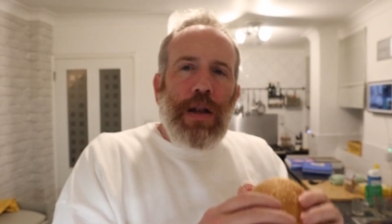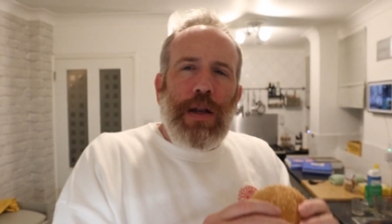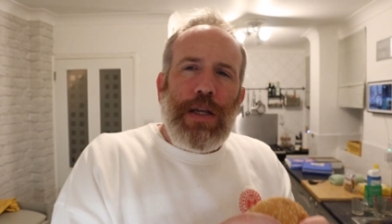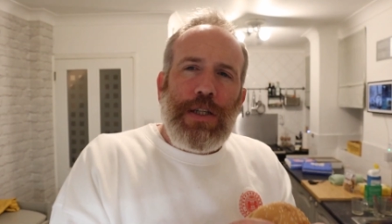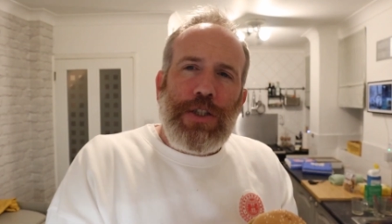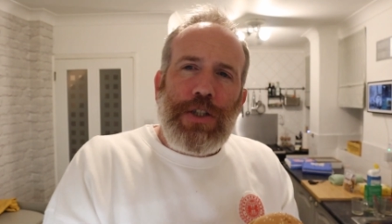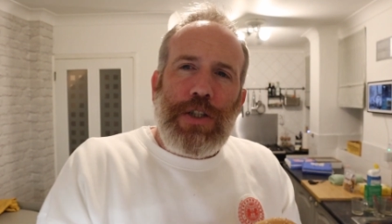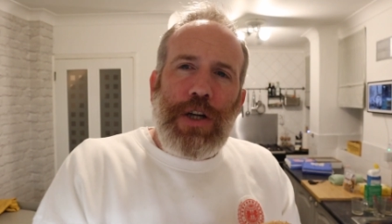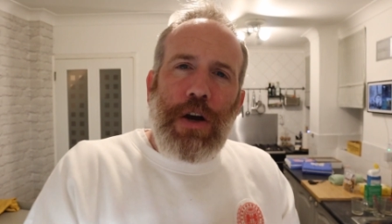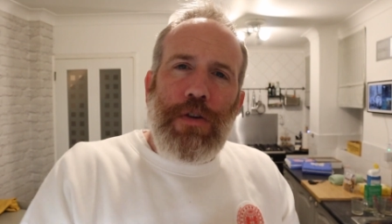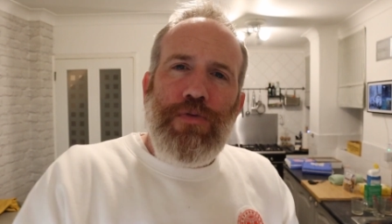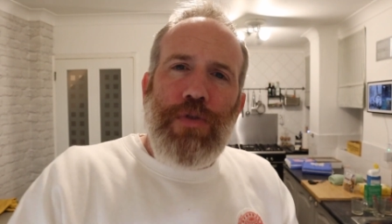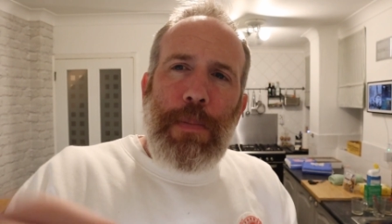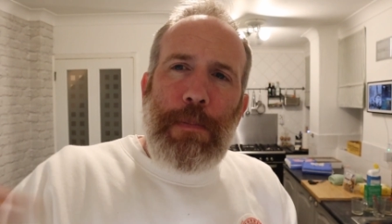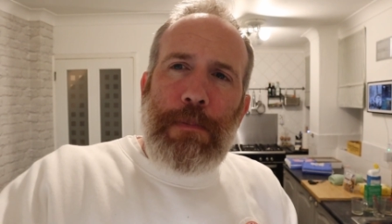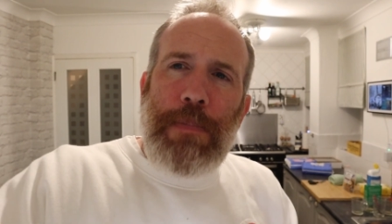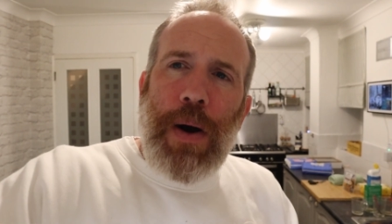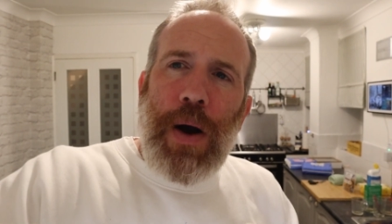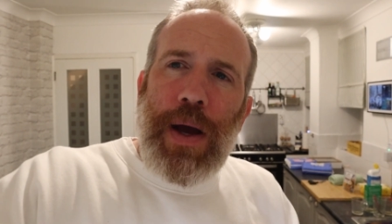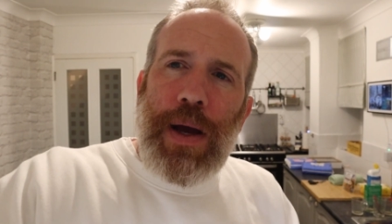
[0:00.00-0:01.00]
Let's just go for a
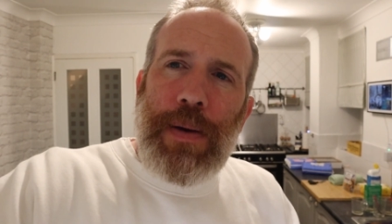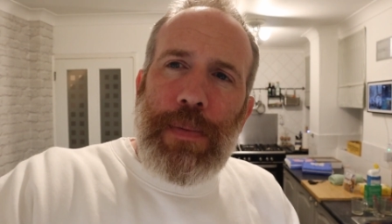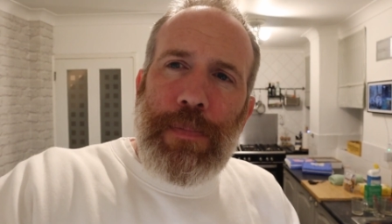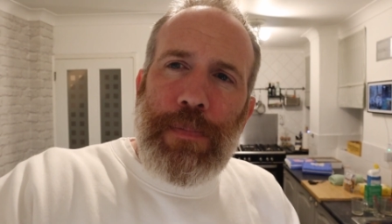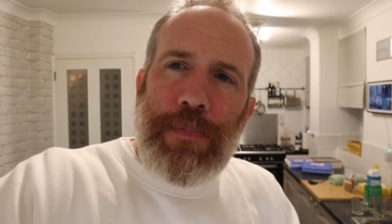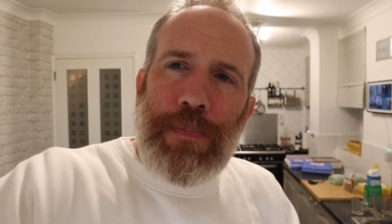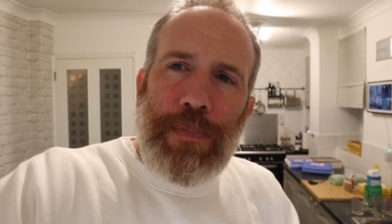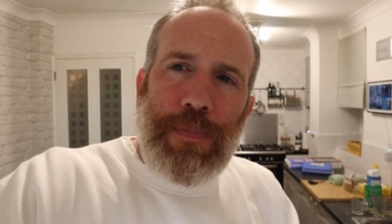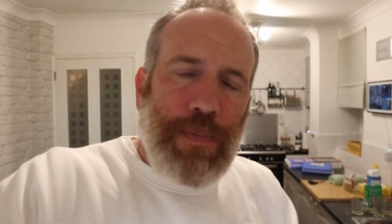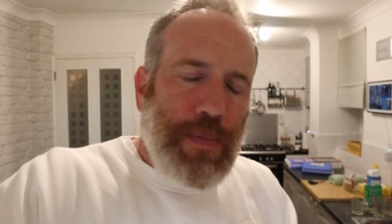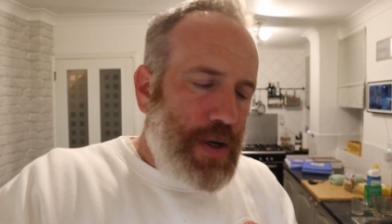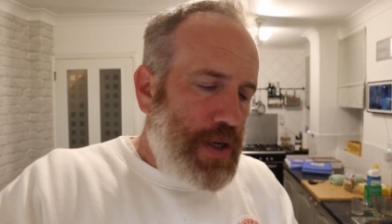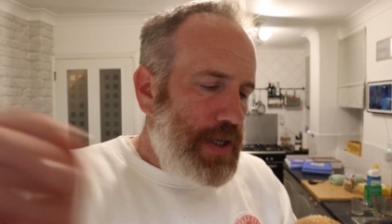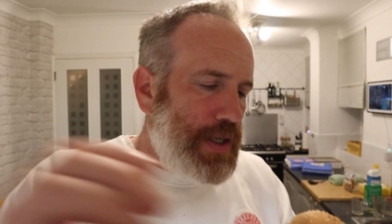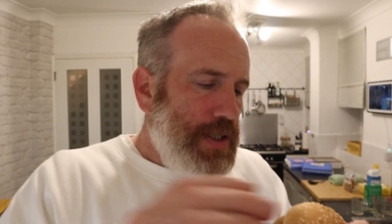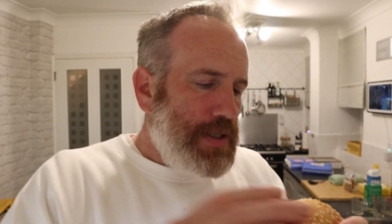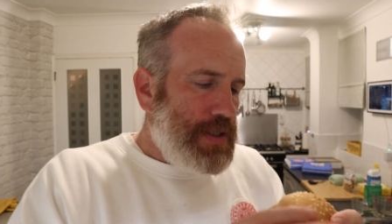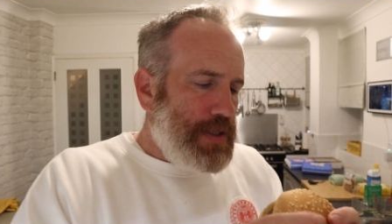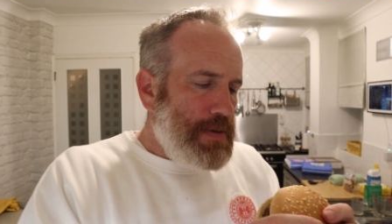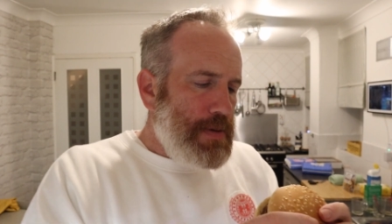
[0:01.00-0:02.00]
bite of
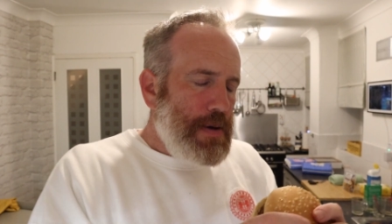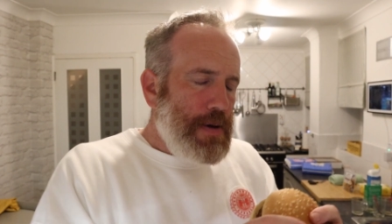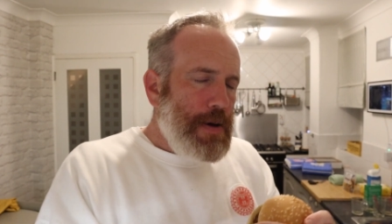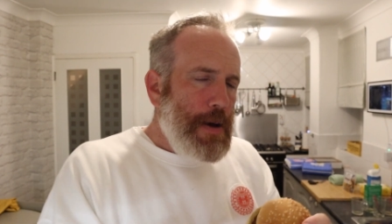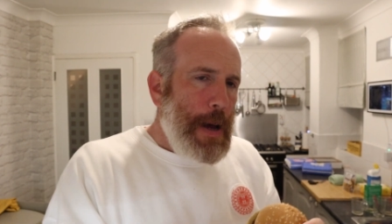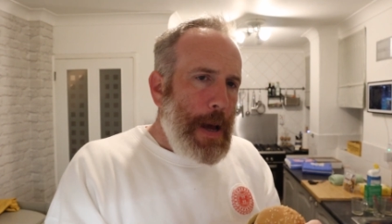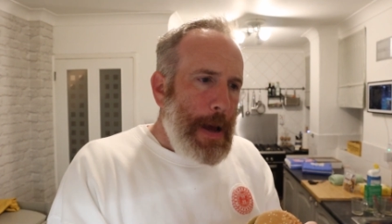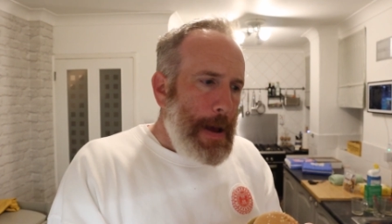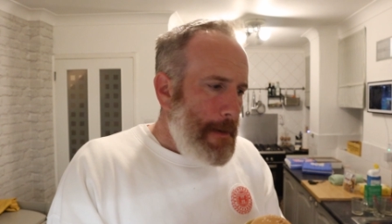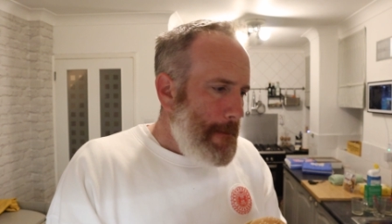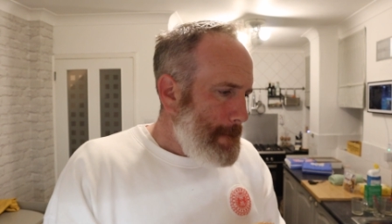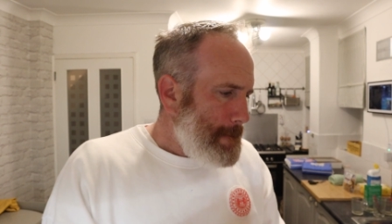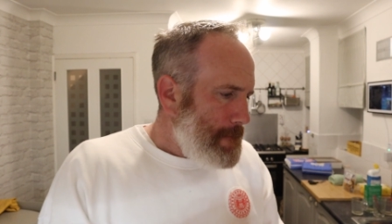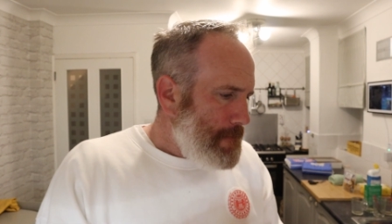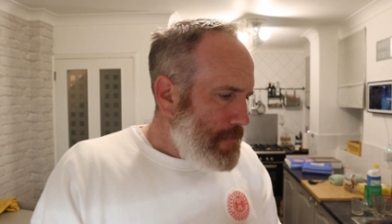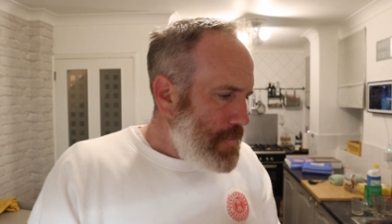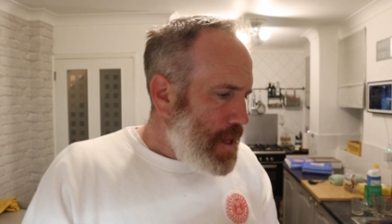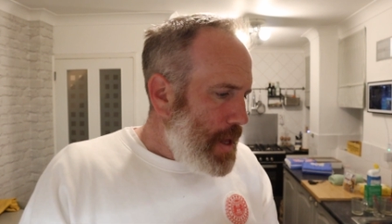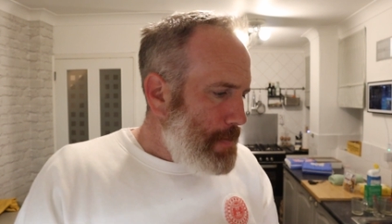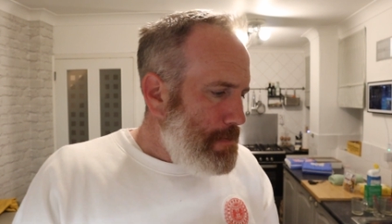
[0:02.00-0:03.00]
this
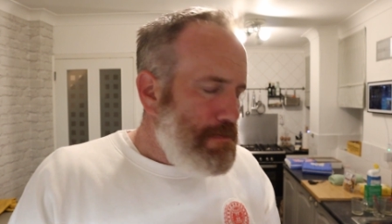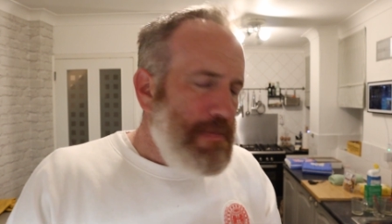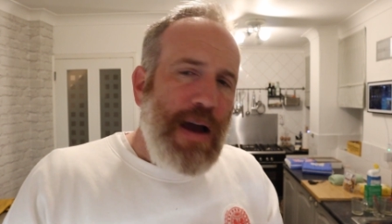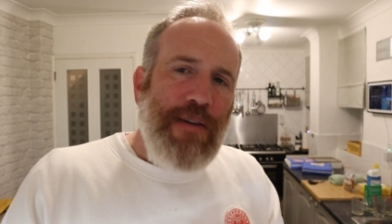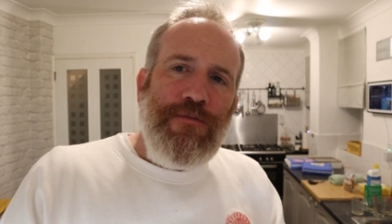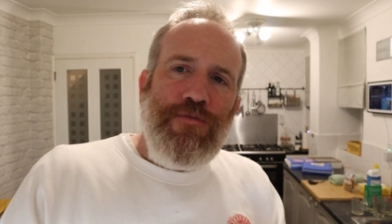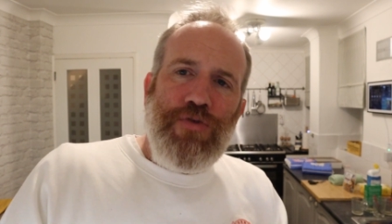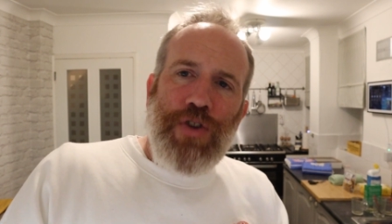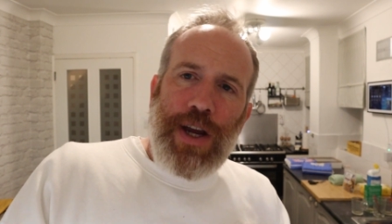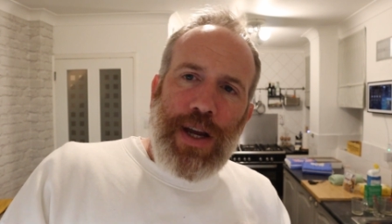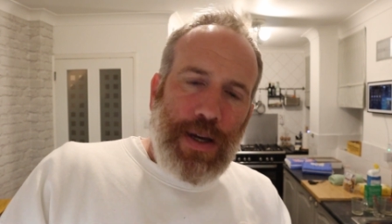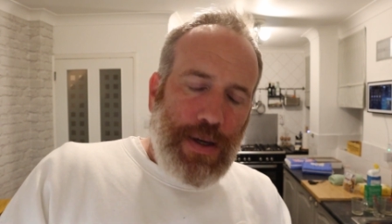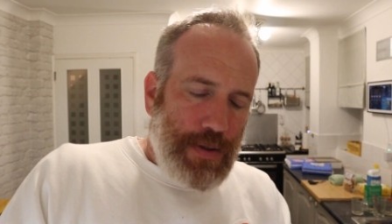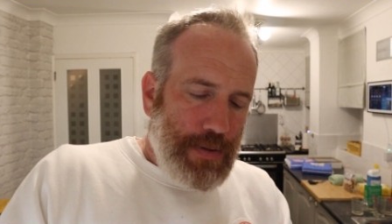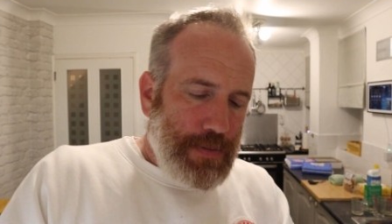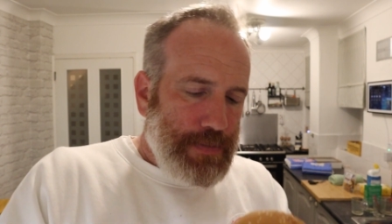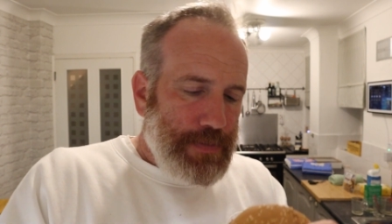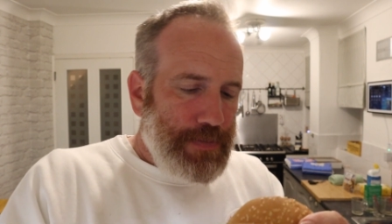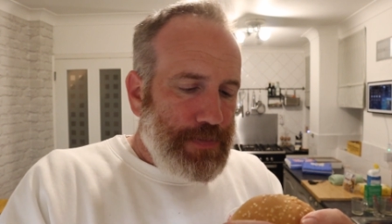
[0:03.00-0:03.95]
Maverick